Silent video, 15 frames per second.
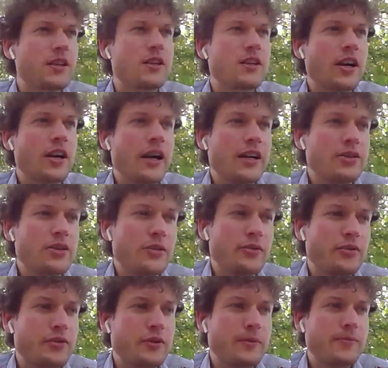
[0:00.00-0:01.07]
kind
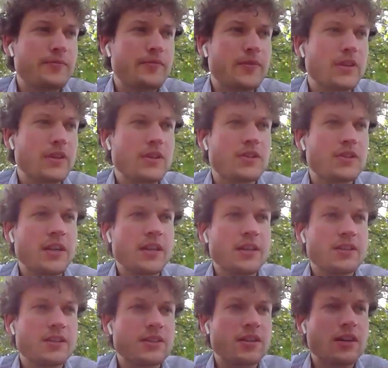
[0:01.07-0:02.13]
of
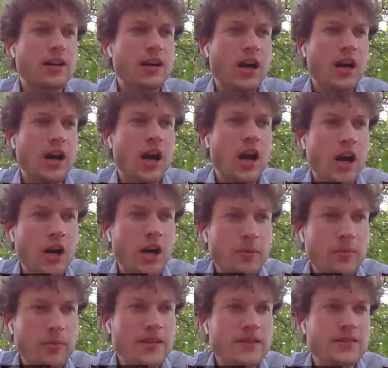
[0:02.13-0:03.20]
didn't
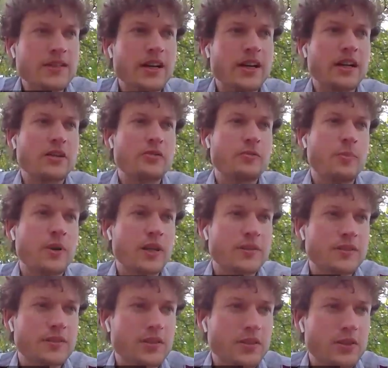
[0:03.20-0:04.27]
harm myself, but
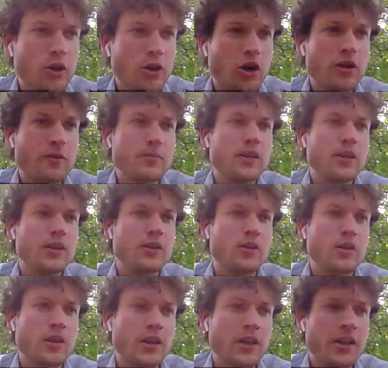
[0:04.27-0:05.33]
told me,
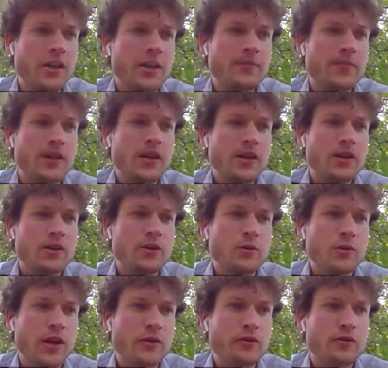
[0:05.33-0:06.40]
okay, you
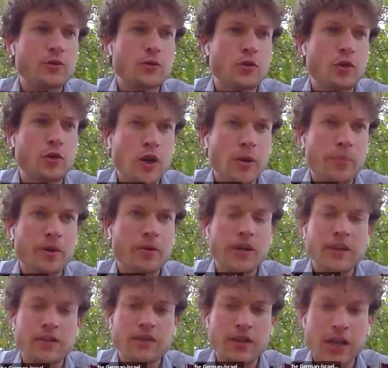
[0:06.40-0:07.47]
have to
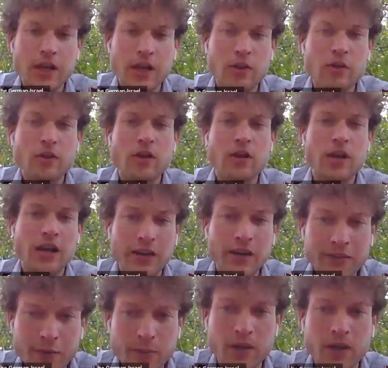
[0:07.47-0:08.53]
cooperate now,
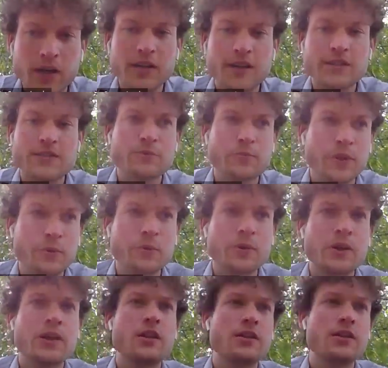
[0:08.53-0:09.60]
otherwise we
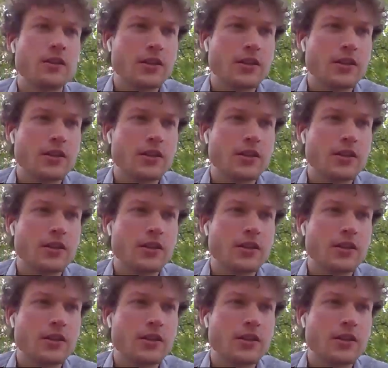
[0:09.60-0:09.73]
will